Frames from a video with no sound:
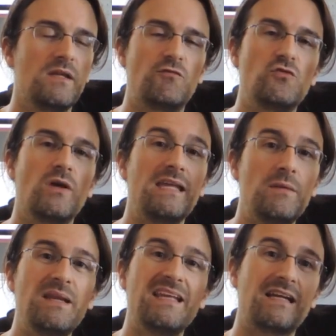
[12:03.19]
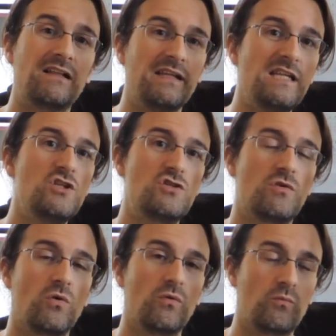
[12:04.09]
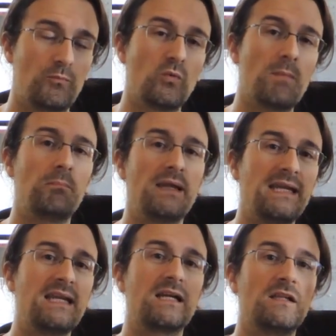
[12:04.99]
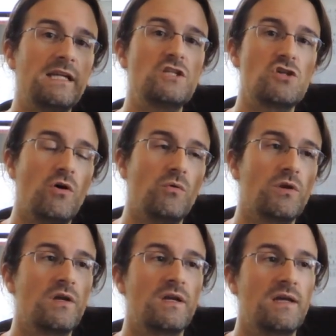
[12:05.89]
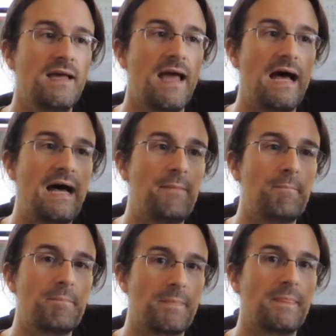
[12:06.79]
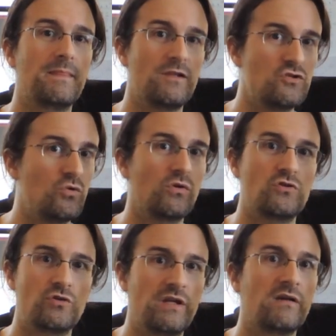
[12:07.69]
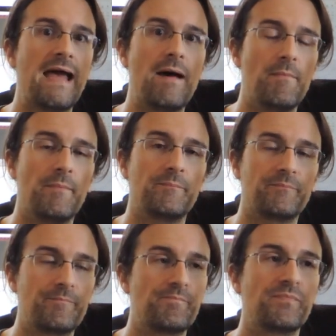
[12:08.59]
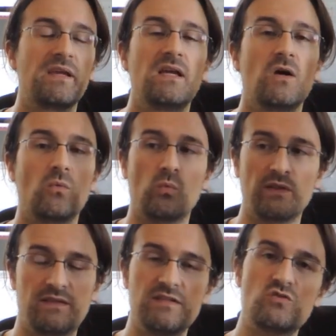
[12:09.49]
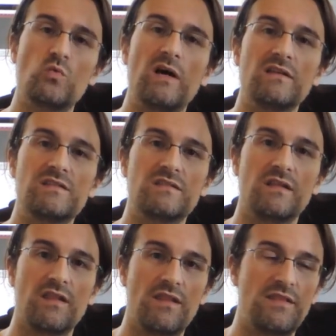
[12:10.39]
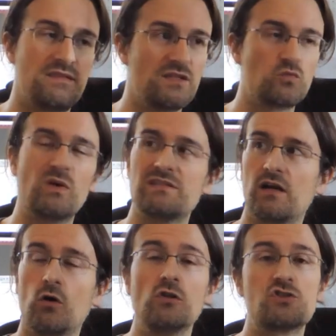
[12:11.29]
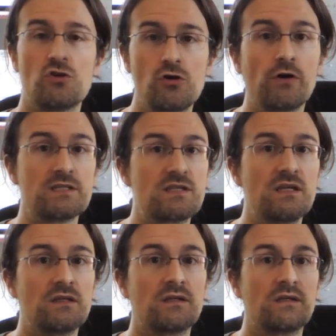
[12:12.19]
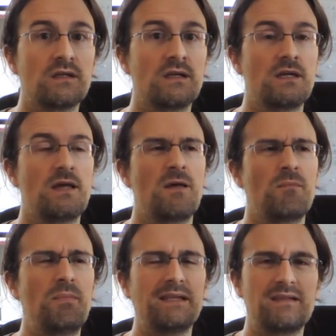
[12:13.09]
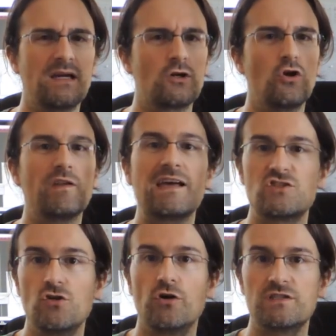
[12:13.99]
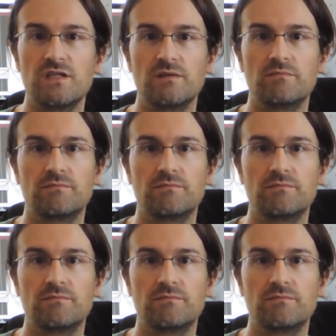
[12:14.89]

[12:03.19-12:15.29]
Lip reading: If you even when playing in clean tone, you hear ham. With these ones are also noisy, but they are not as noisy.